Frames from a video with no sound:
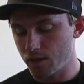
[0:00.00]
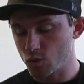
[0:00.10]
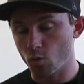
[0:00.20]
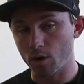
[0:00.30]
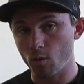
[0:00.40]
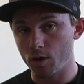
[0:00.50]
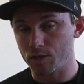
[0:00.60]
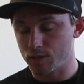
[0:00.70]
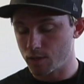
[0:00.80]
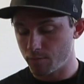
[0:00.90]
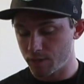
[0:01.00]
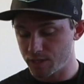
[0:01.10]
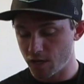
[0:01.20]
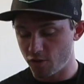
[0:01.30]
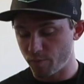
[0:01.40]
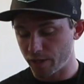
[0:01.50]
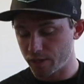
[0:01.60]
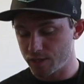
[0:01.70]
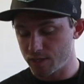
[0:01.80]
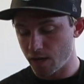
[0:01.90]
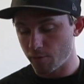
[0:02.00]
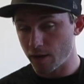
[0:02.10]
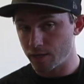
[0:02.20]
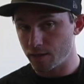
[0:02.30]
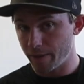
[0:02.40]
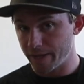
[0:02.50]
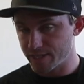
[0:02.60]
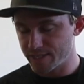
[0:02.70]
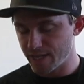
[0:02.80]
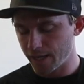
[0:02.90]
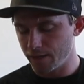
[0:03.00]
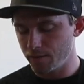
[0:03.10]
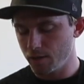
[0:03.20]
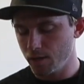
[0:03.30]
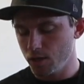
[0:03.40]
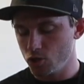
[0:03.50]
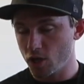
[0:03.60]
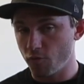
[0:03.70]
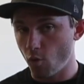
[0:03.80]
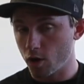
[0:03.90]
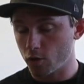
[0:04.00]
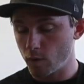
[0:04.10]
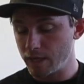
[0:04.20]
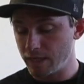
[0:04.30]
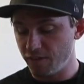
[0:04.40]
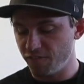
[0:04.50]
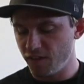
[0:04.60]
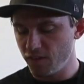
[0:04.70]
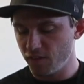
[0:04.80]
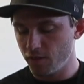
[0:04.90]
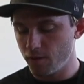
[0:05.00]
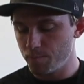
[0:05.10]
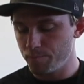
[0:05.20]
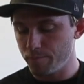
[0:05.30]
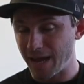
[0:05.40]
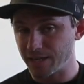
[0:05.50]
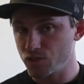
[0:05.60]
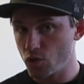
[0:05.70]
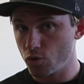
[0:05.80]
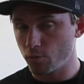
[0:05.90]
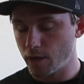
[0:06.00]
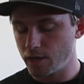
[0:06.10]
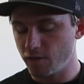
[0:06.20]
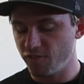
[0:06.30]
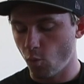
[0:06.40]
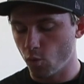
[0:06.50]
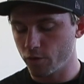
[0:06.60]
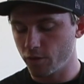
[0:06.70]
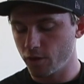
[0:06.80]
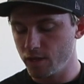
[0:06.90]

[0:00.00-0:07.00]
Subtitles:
Scoring was myself, Michael Lindsay, I rated the bike 2nd. Jeff Walker rated it 5th, Maddox Soda rated it 4th,